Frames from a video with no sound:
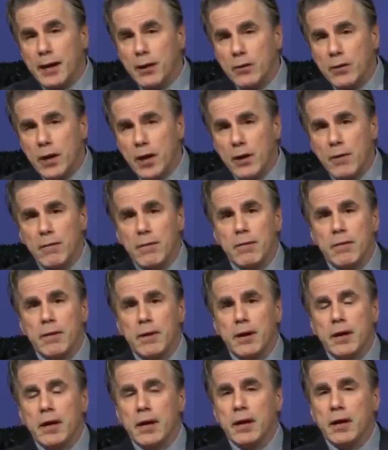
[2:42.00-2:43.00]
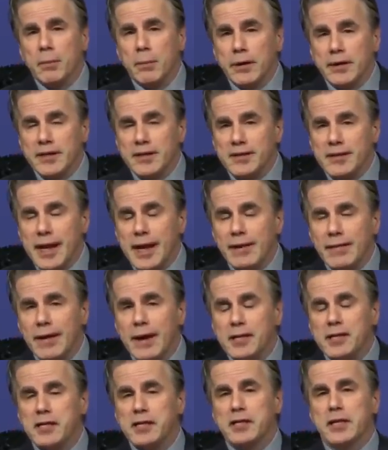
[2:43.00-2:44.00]
I don't know. But the state
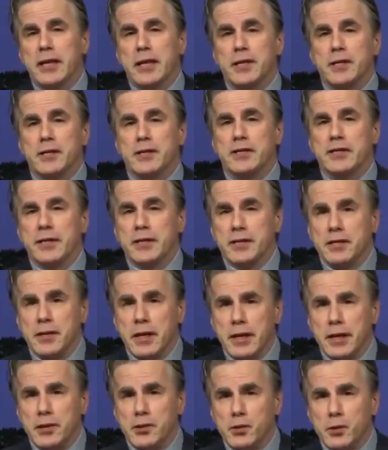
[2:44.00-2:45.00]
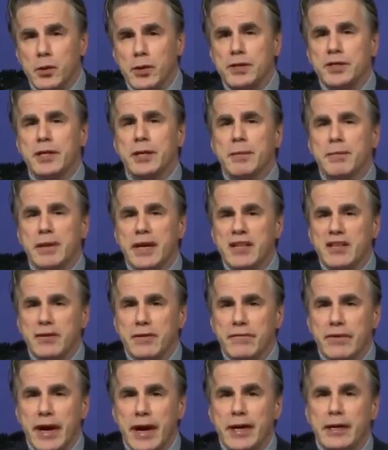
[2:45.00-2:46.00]
legislatures in Georgia,
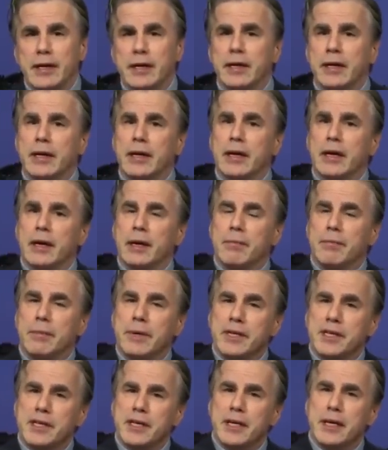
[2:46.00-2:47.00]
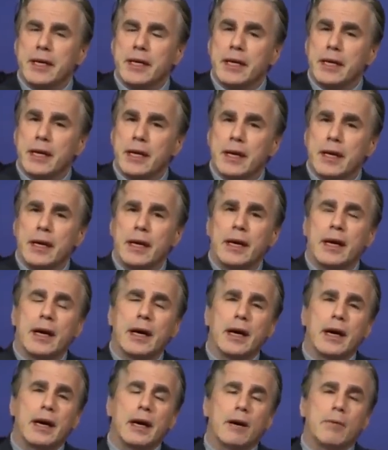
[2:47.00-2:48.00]
Pennsylvania, Michigan,
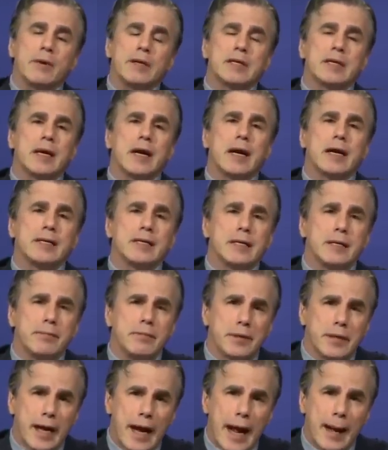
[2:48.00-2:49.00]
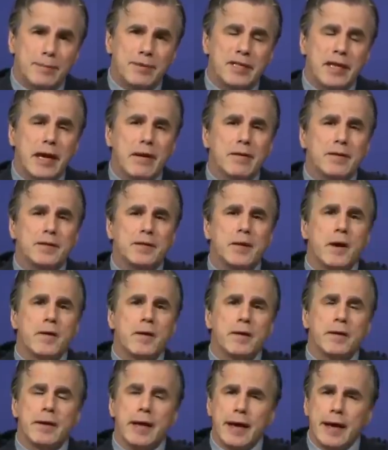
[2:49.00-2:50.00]
Wisconsin, perhaps
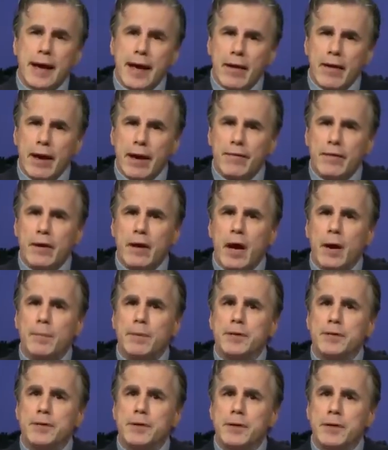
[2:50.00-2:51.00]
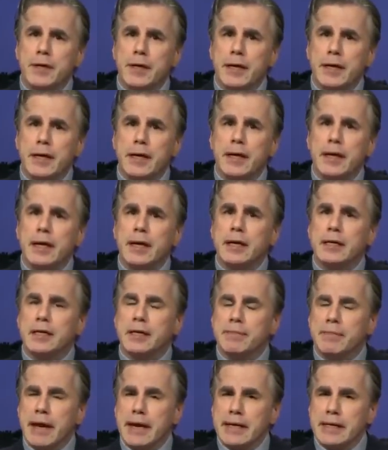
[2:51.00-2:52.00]
Arizona, they now have an opportunity
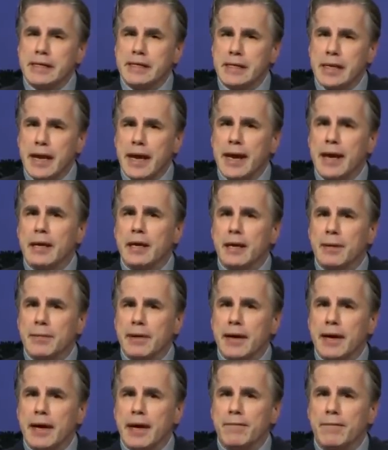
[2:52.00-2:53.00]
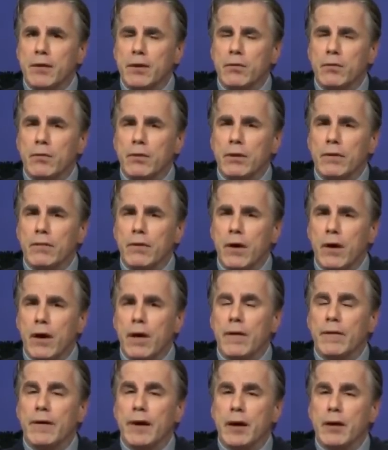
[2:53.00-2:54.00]
to make a stand on behalf of the rule of
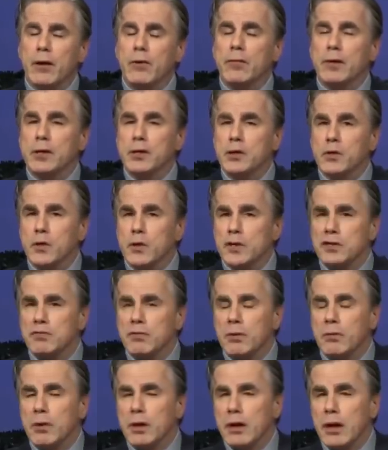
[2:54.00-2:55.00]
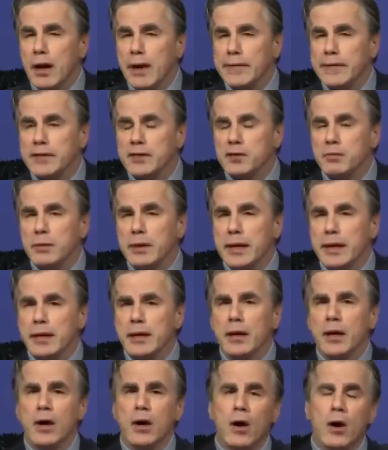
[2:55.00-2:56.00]
law. Are they going to endorse what went on this week,
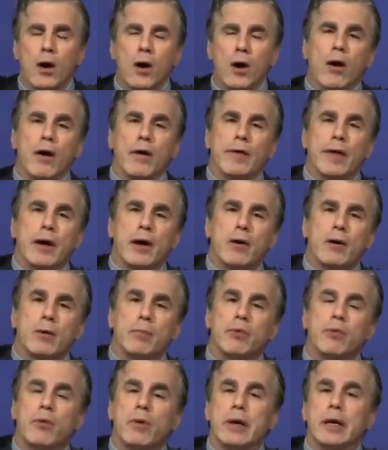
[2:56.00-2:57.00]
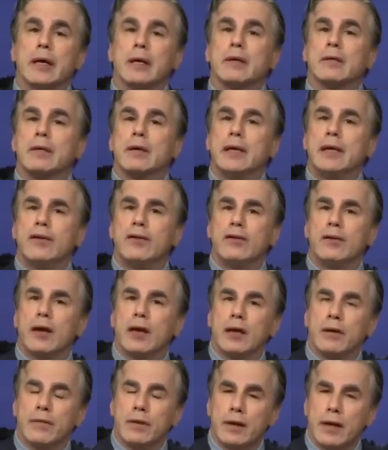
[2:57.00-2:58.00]
or are they going to appoint a clean
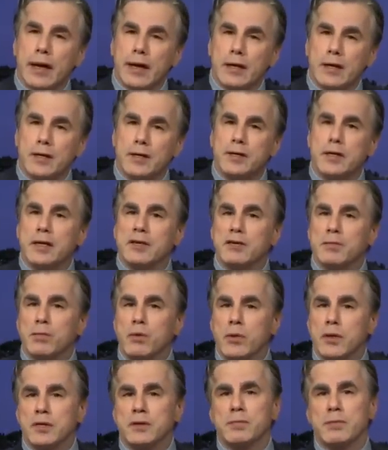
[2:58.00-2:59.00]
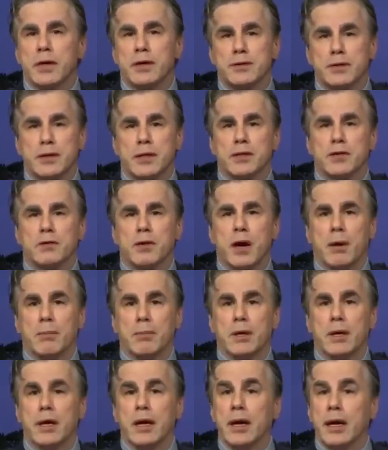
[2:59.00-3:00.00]
slate of electors that supports President
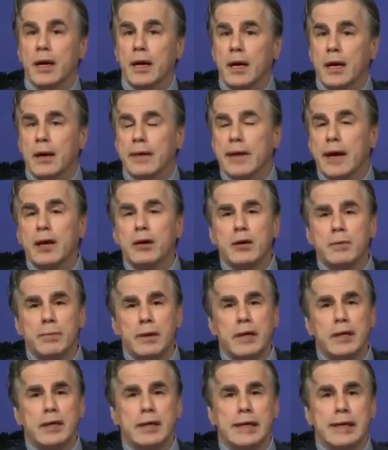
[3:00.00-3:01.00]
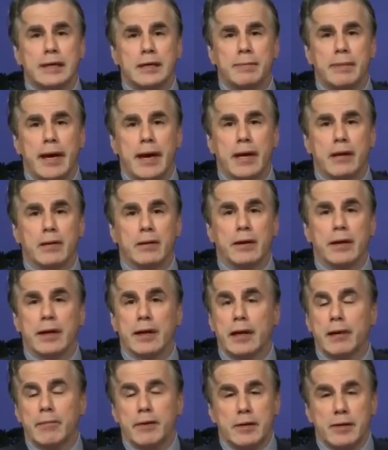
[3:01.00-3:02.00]
Trump? That could be the next battle,
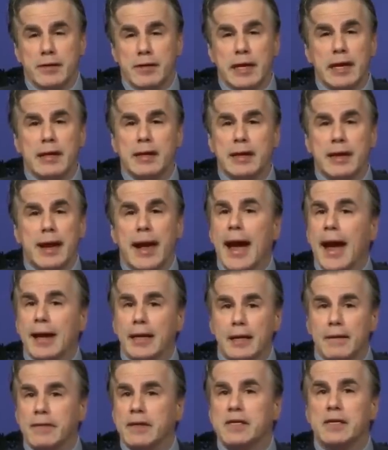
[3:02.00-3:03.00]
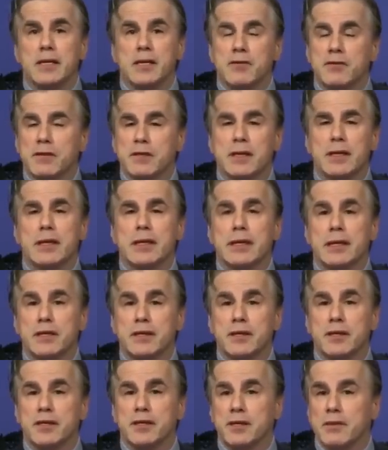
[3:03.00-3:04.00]
and I would think that activists interested in
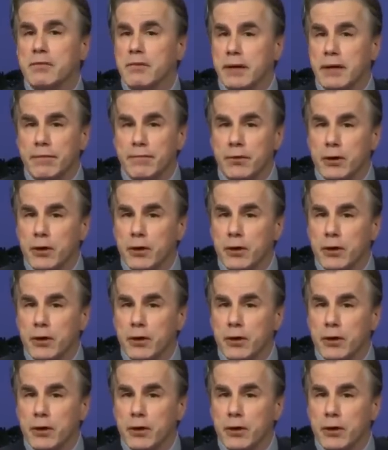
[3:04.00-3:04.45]
this issue,